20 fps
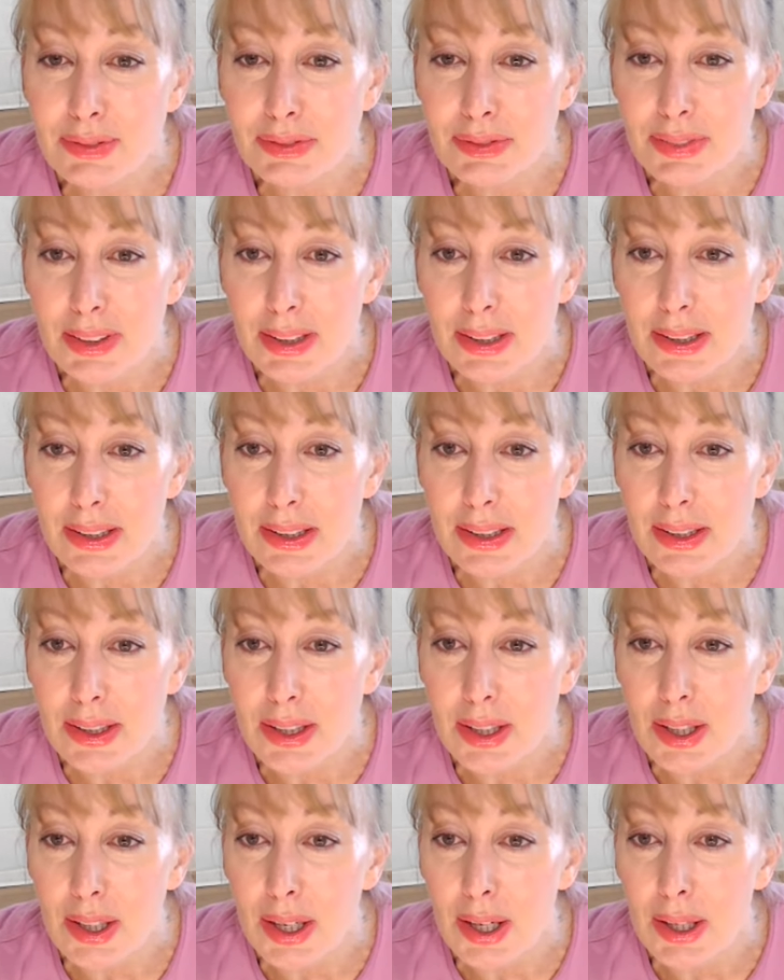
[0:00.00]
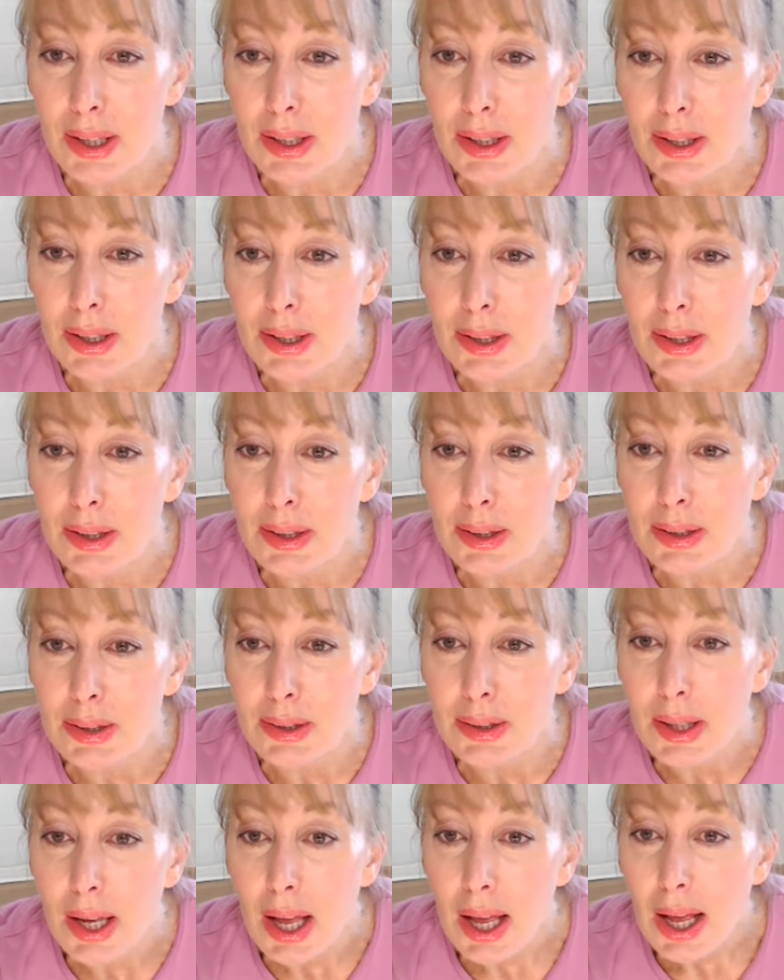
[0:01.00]

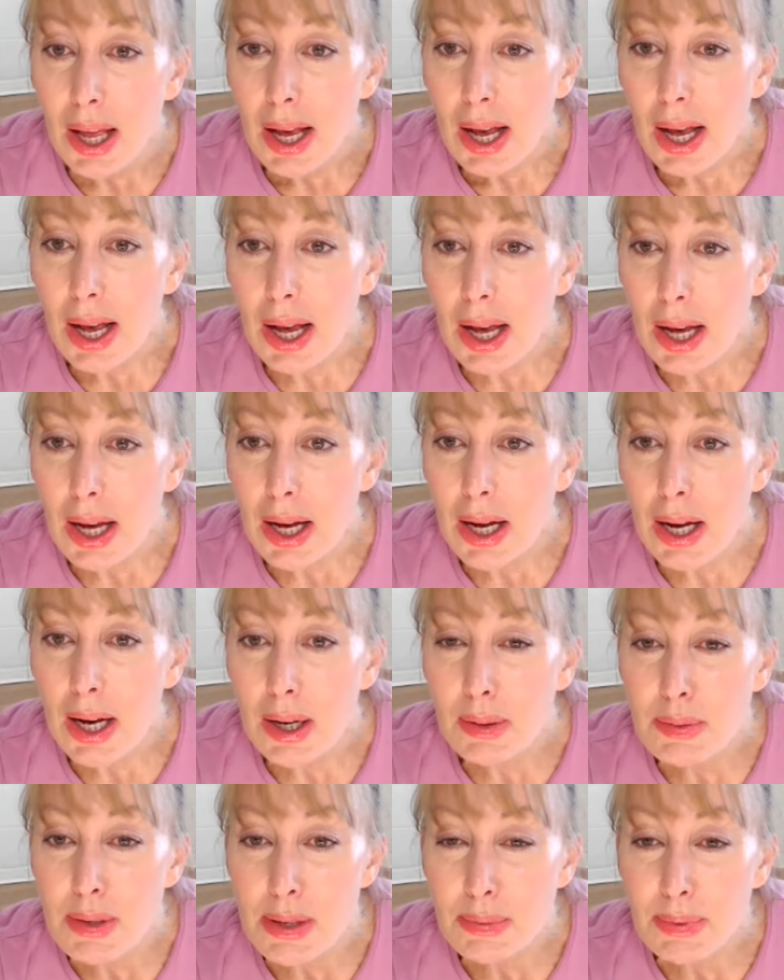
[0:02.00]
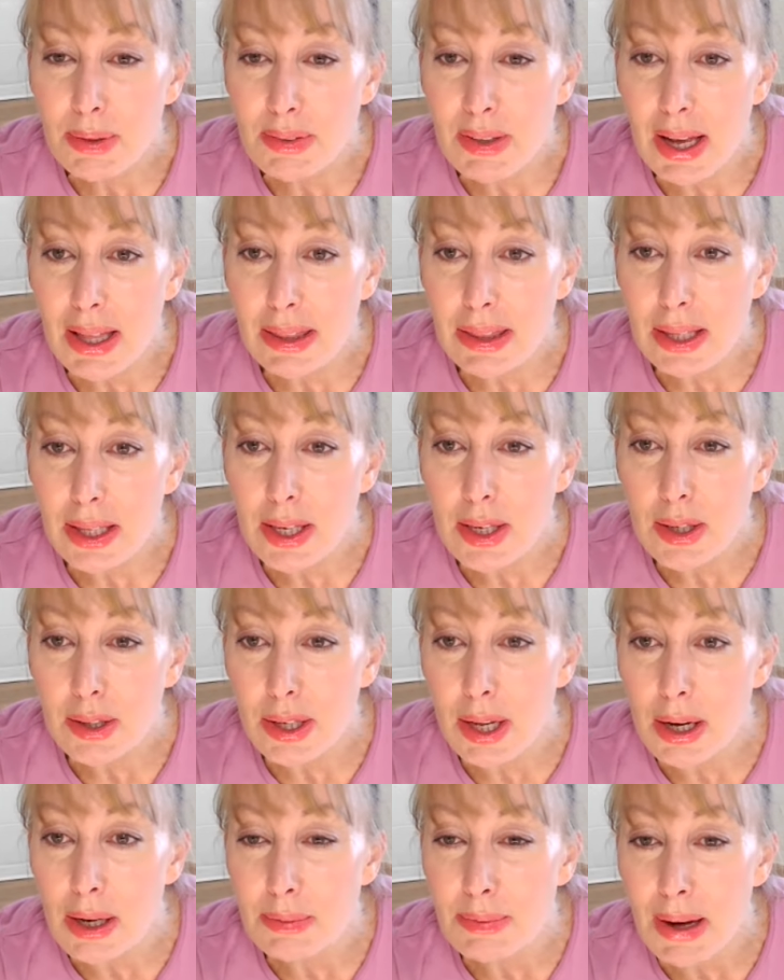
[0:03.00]
Virgo, would it be right to think your
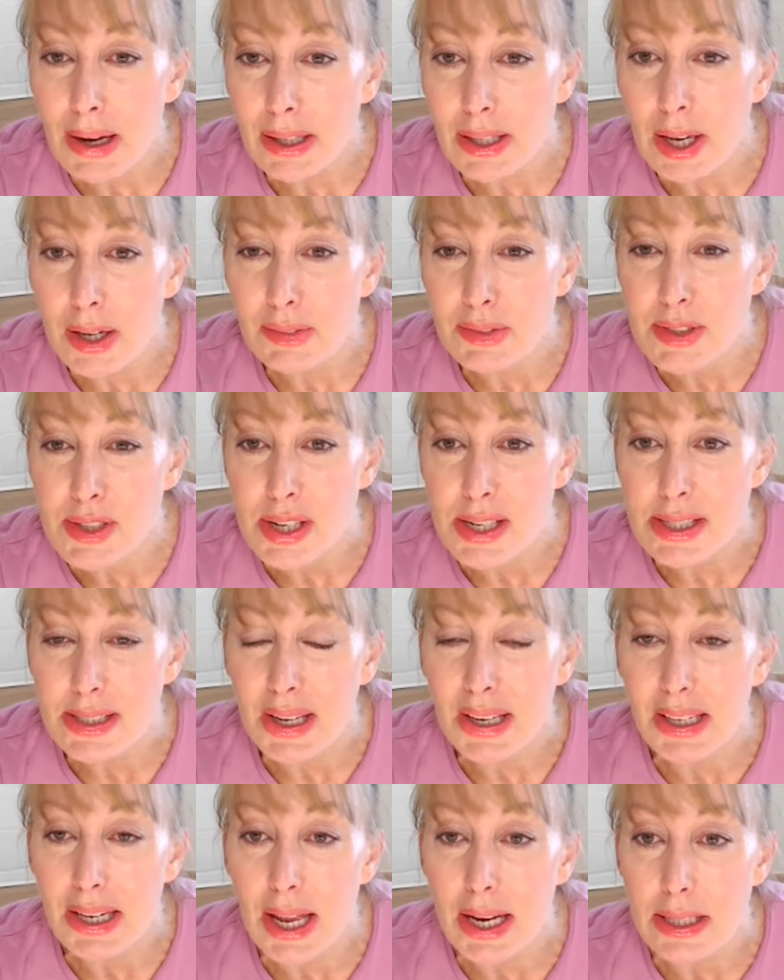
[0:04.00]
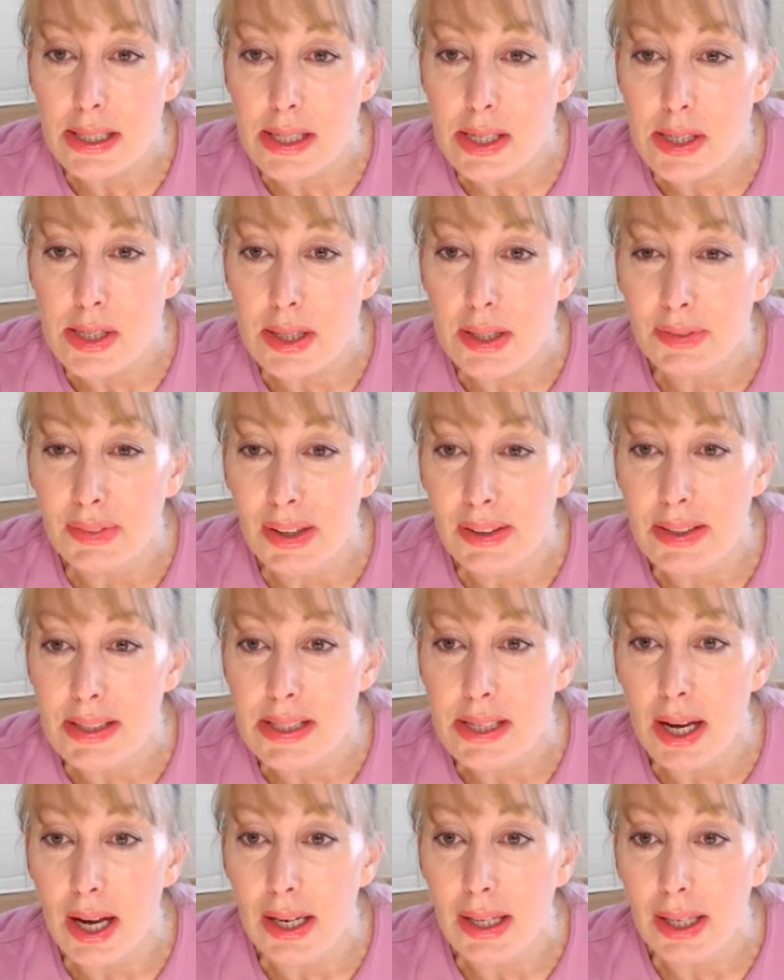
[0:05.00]
lower back curvature is connected to the very
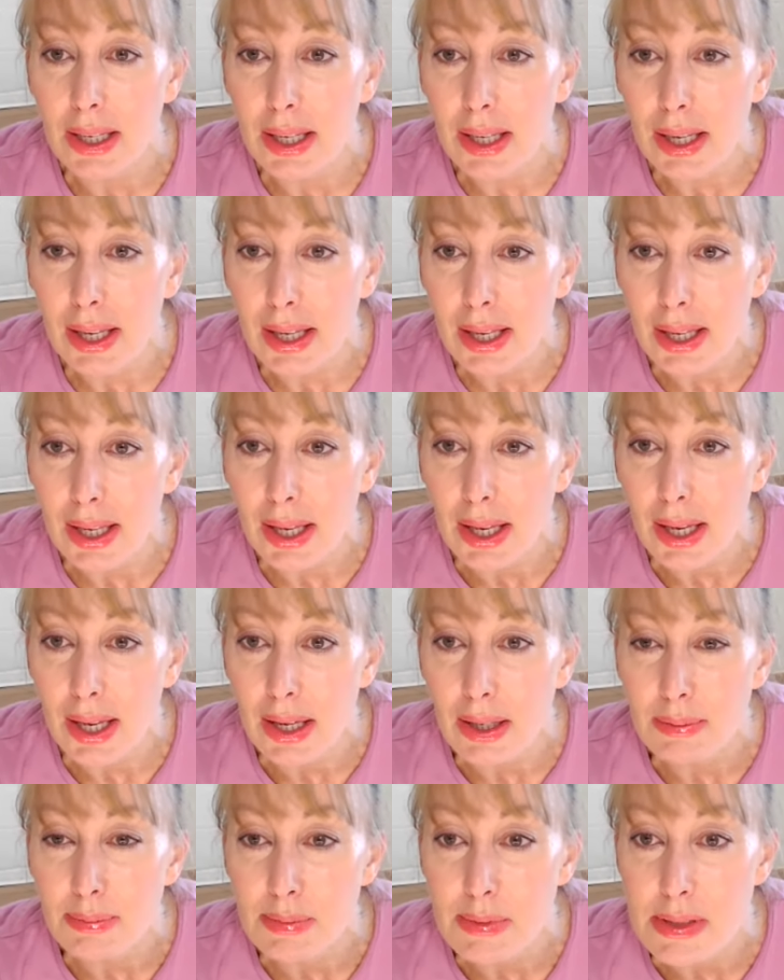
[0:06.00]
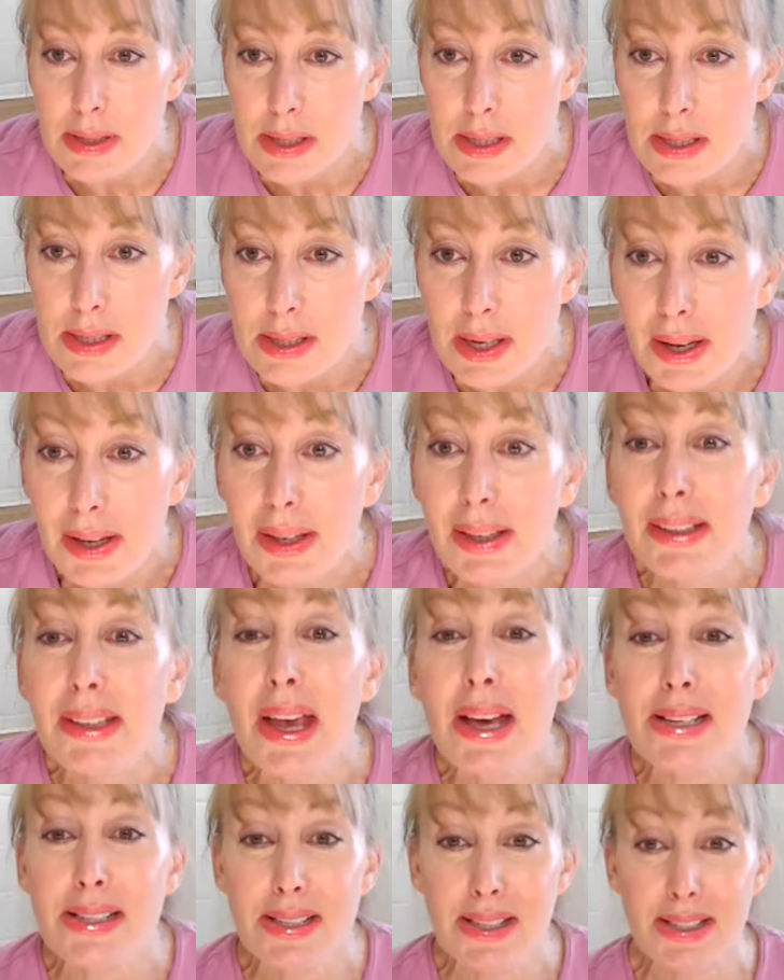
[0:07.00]
tight hips?
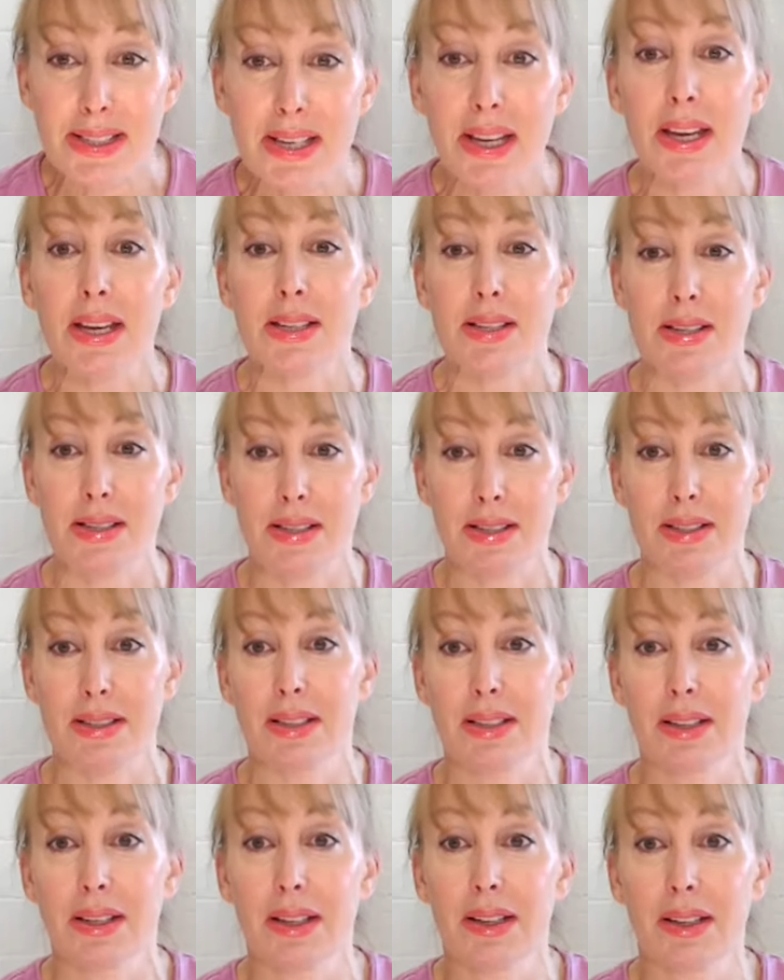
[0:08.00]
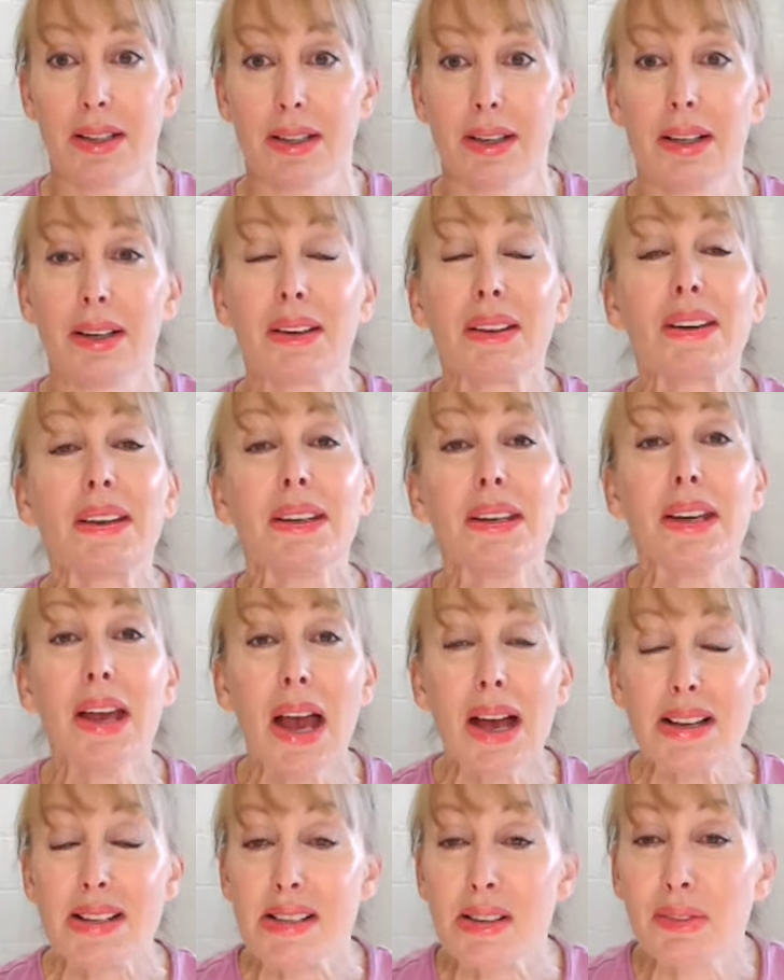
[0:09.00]
Yes, it is.
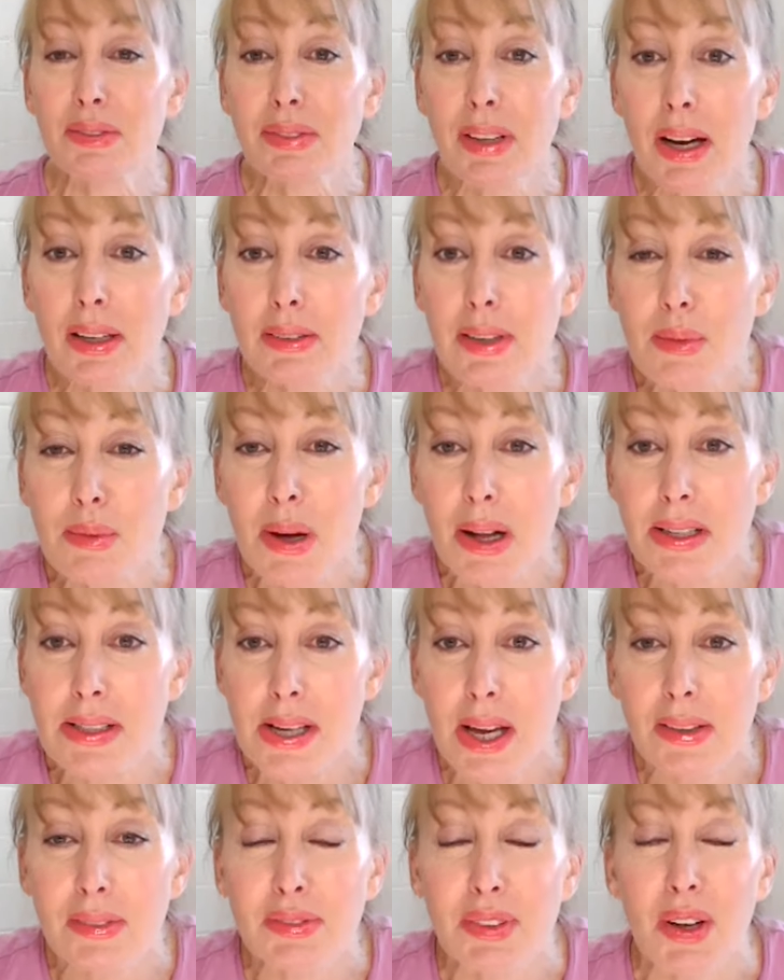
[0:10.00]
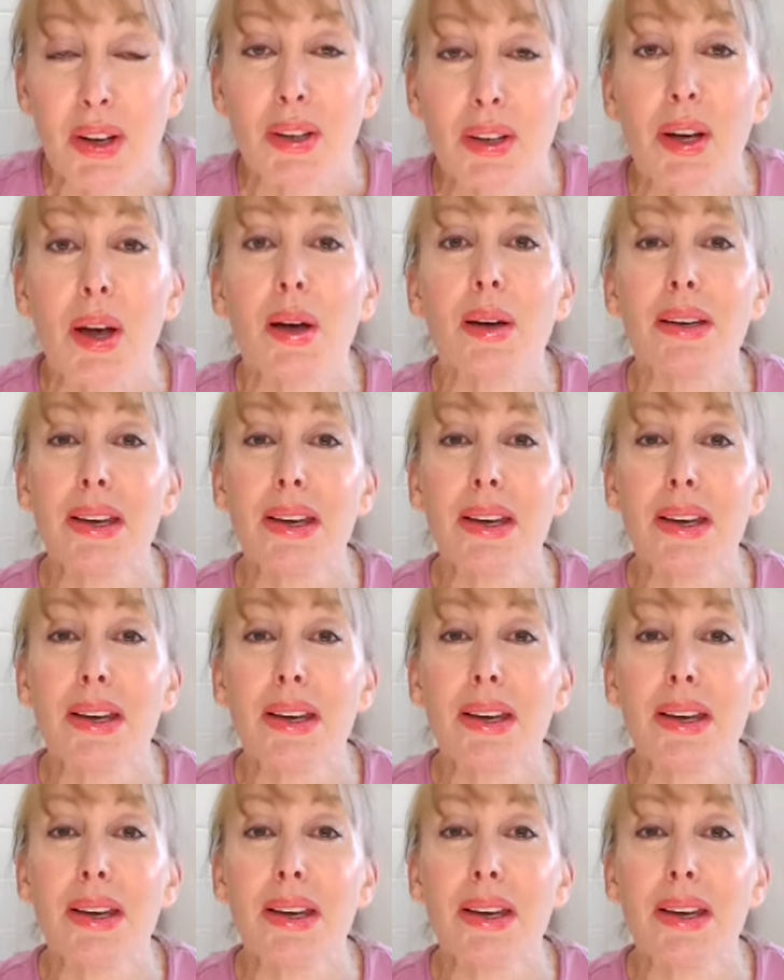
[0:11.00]
Yes, very well done, Virgo.